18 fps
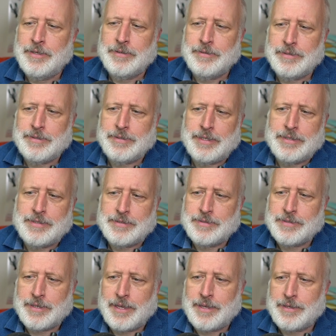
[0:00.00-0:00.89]
Well,
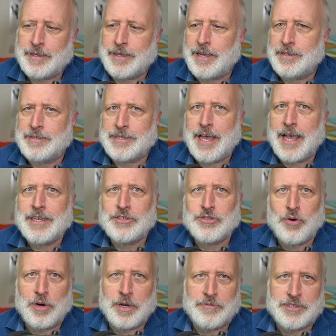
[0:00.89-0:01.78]
that's because I
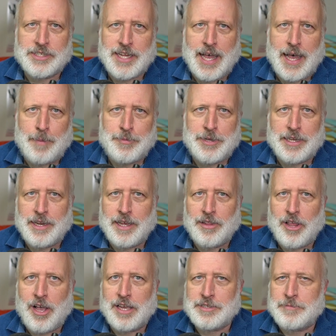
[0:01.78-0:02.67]
sort of stopped, and I
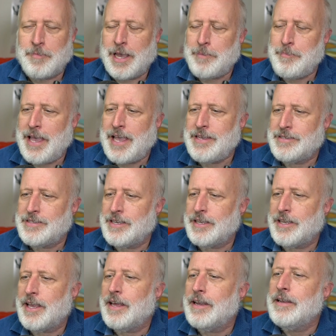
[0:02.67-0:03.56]
lost my
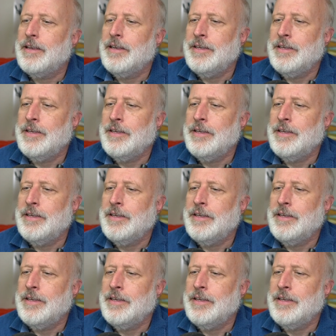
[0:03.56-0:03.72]
pacing, and